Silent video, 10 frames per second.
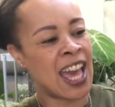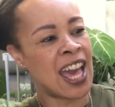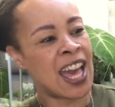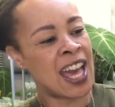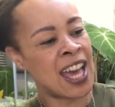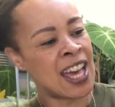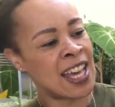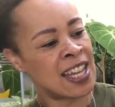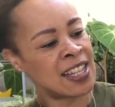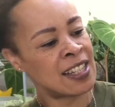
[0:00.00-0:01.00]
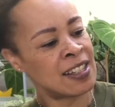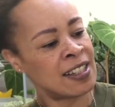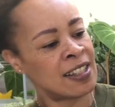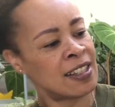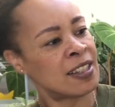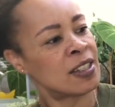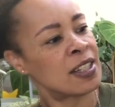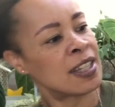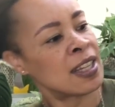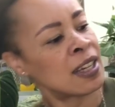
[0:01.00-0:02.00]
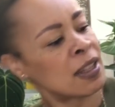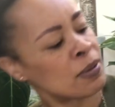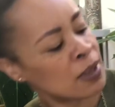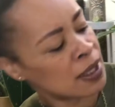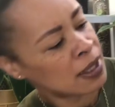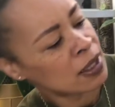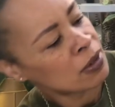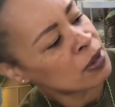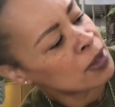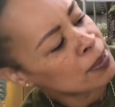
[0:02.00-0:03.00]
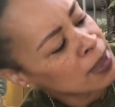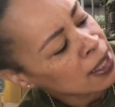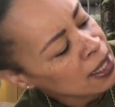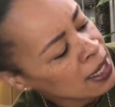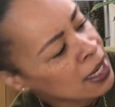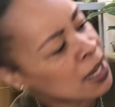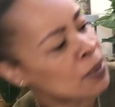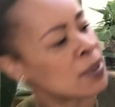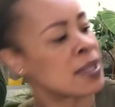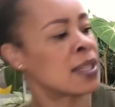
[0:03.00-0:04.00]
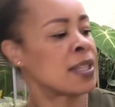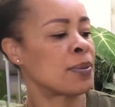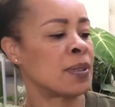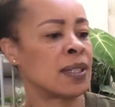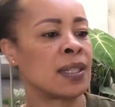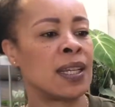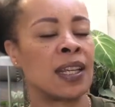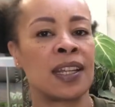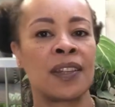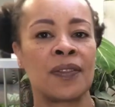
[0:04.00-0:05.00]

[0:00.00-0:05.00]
And the other one that grew in my care was this one here.